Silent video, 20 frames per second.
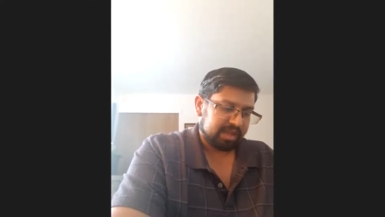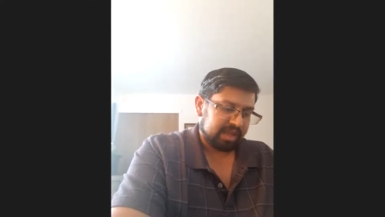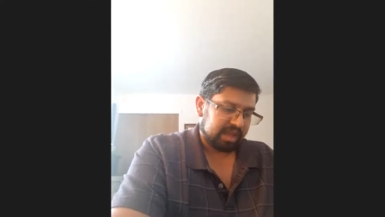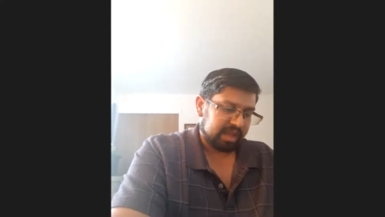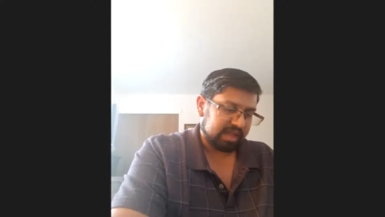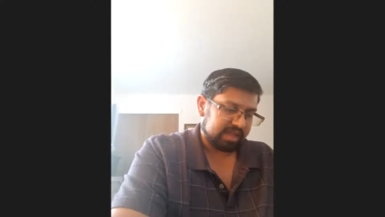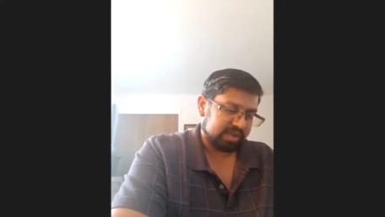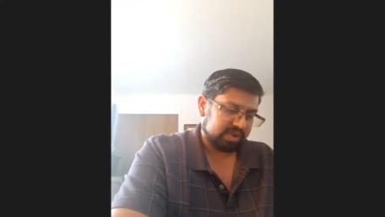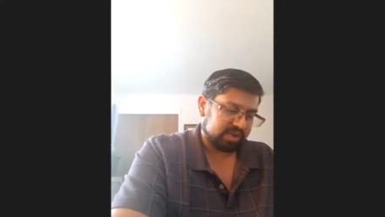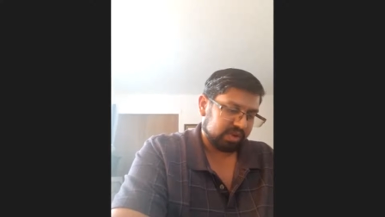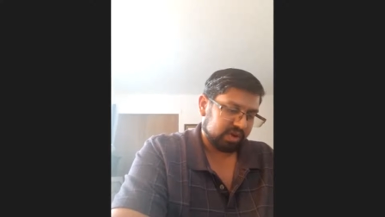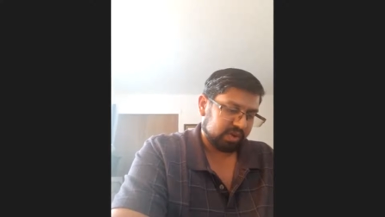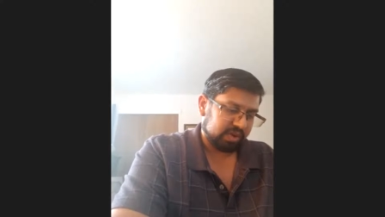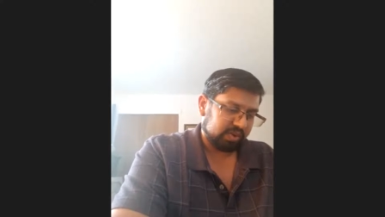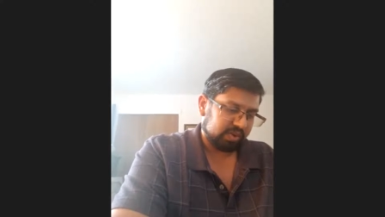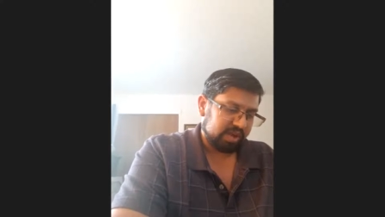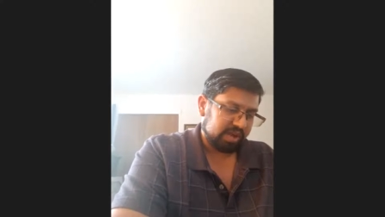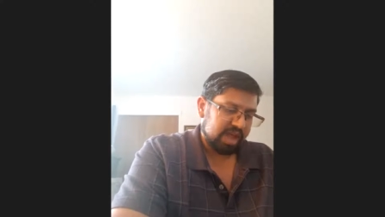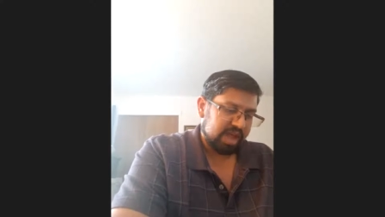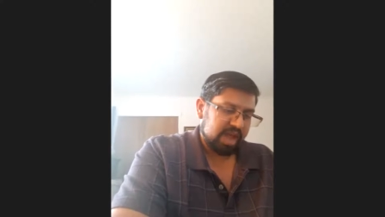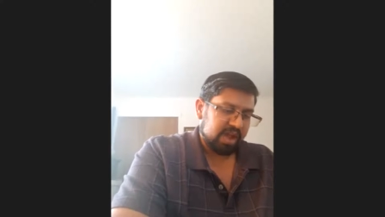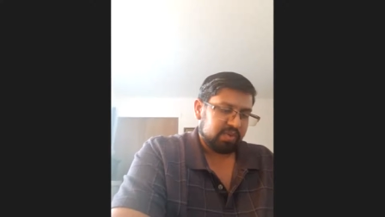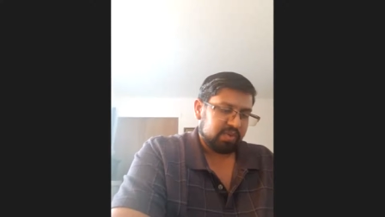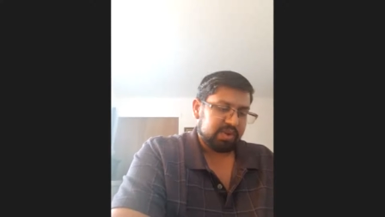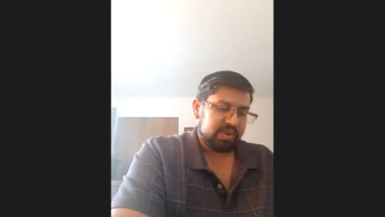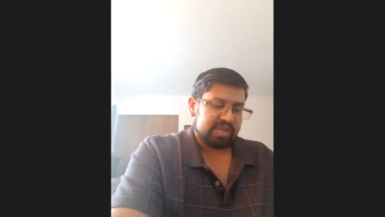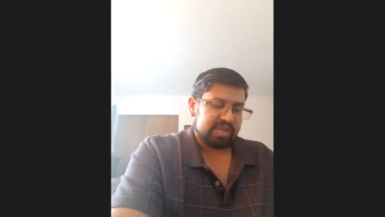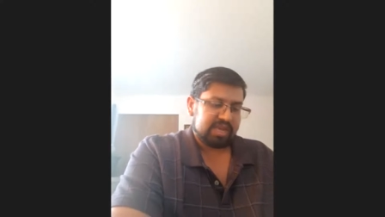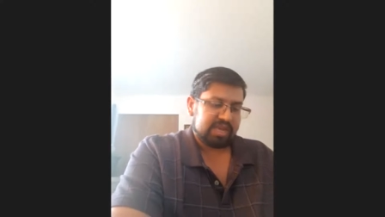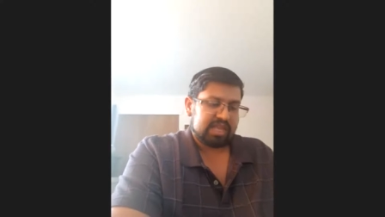And so
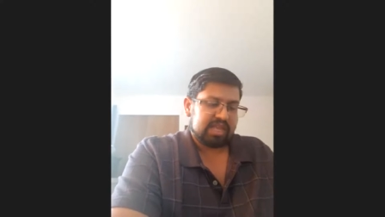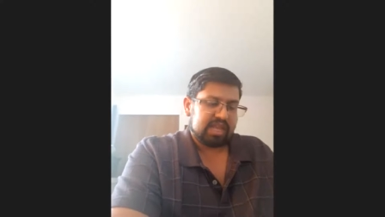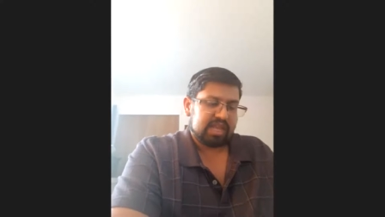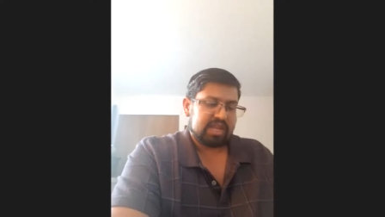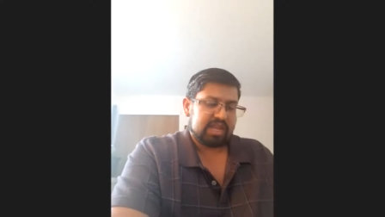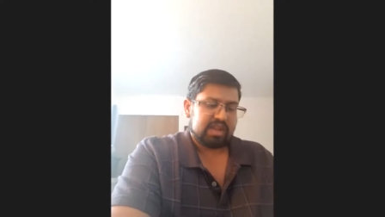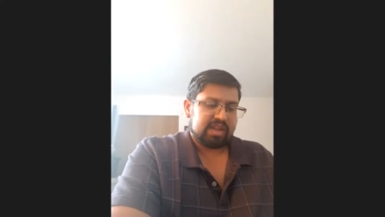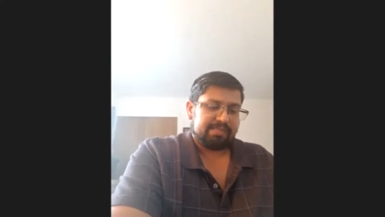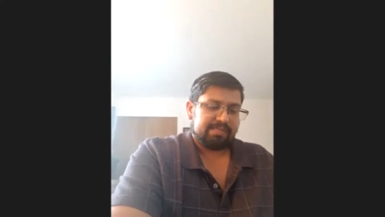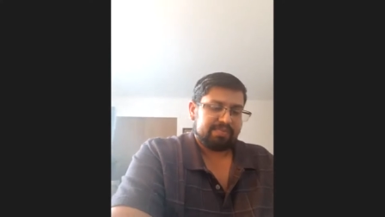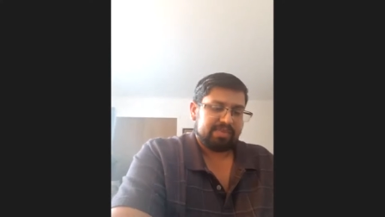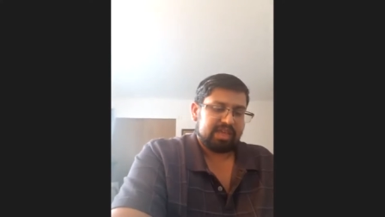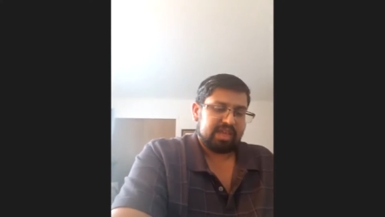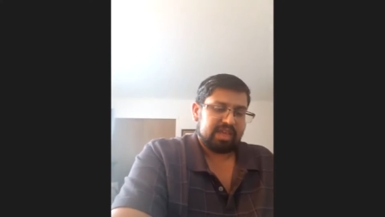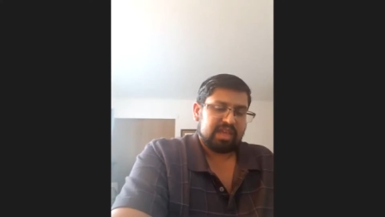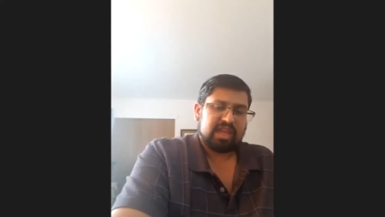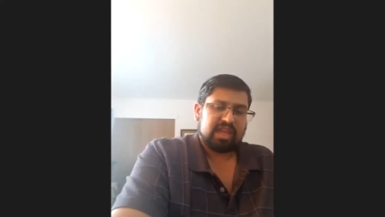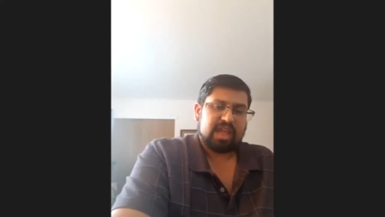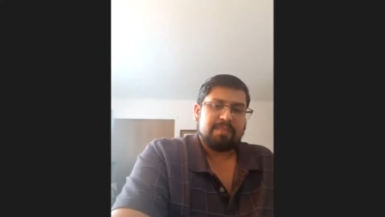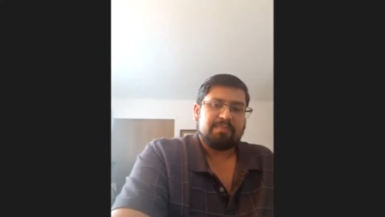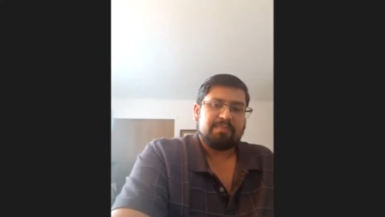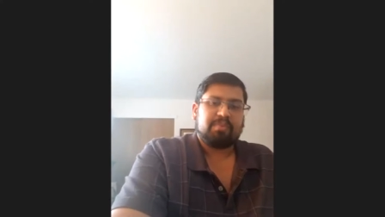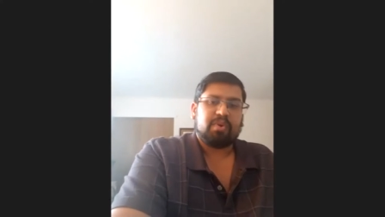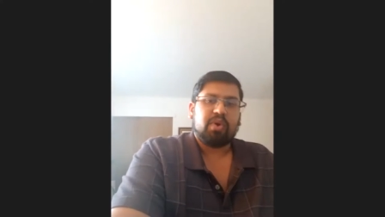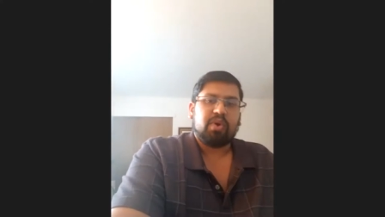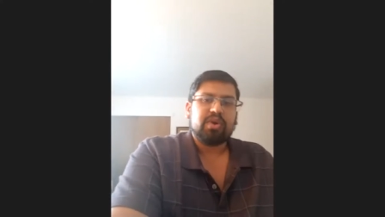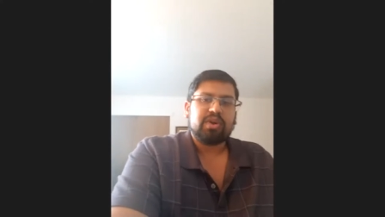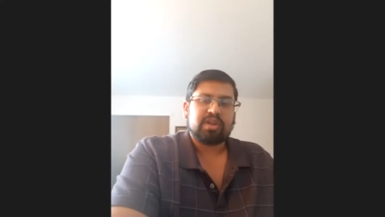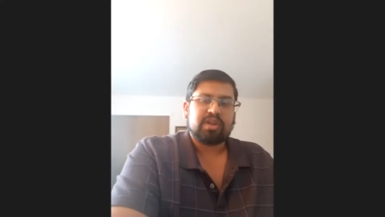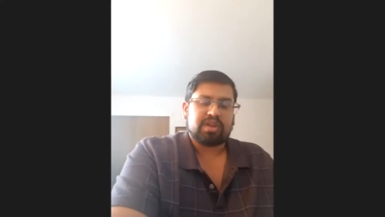we see that the
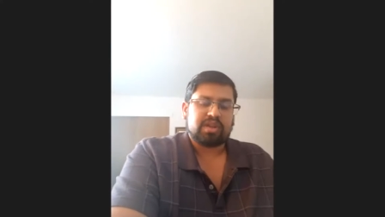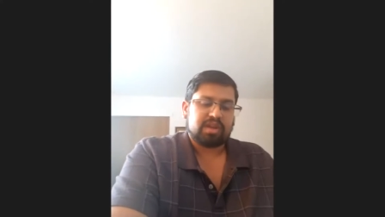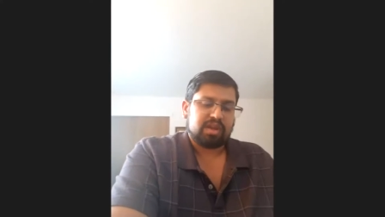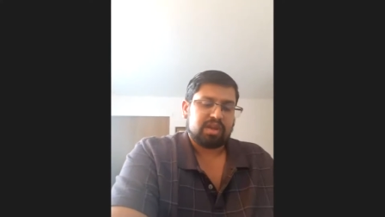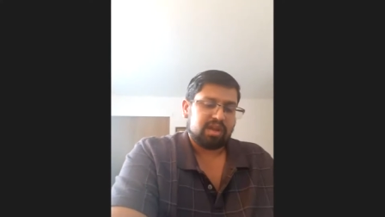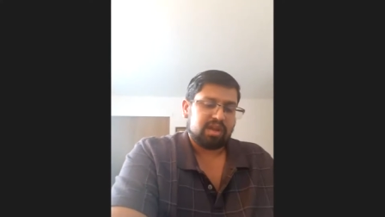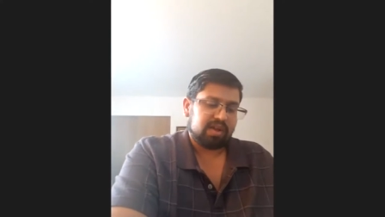importance